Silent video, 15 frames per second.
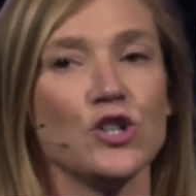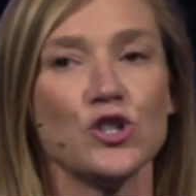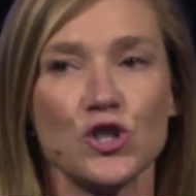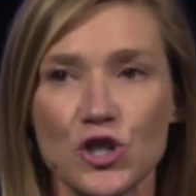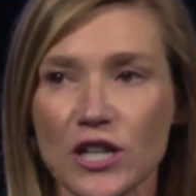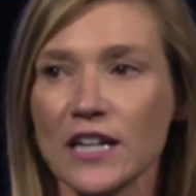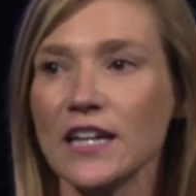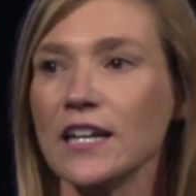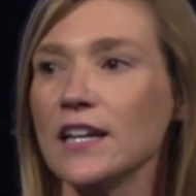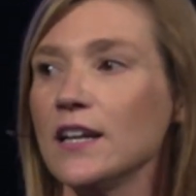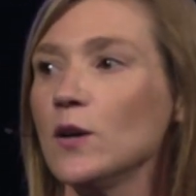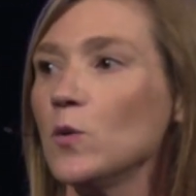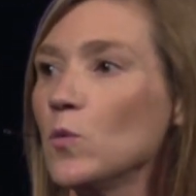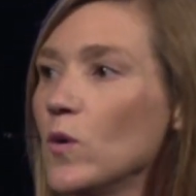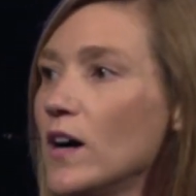
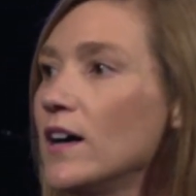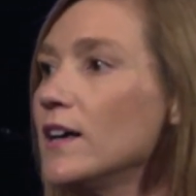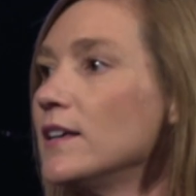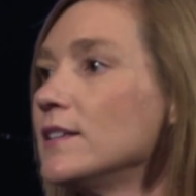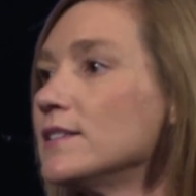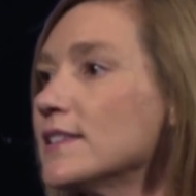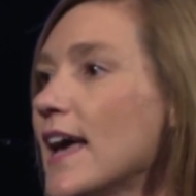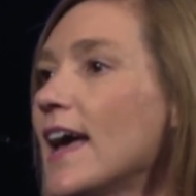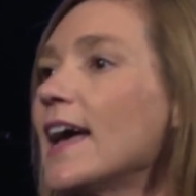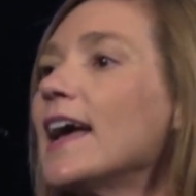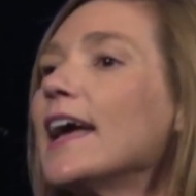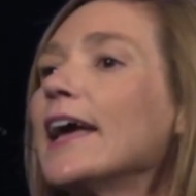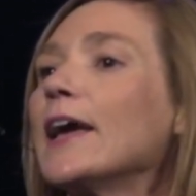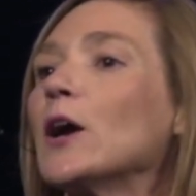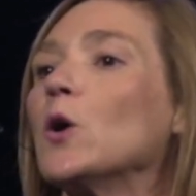She was
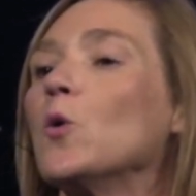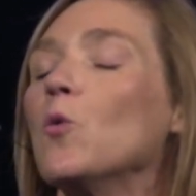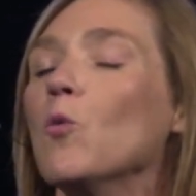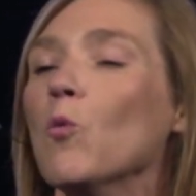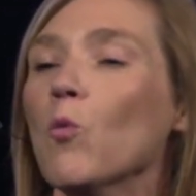a